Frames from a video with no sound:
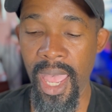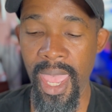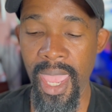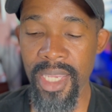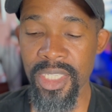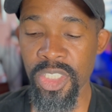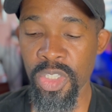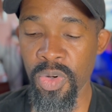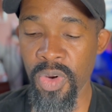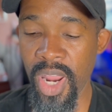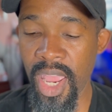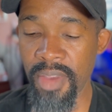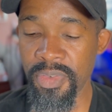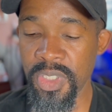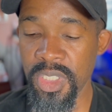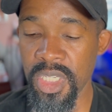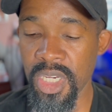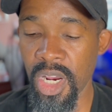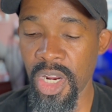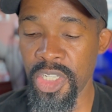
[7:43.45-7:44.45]
X-Craft
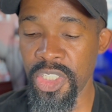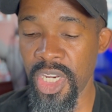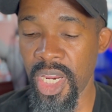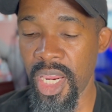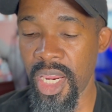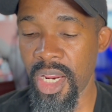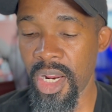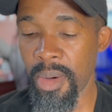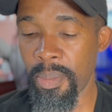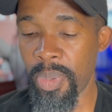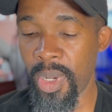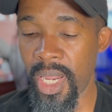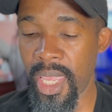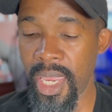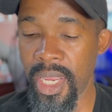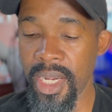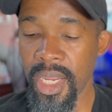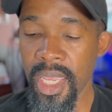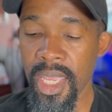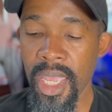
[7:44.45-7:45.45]
CRJ
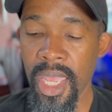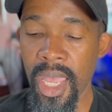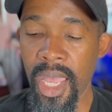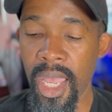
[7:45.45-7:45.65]
airplane,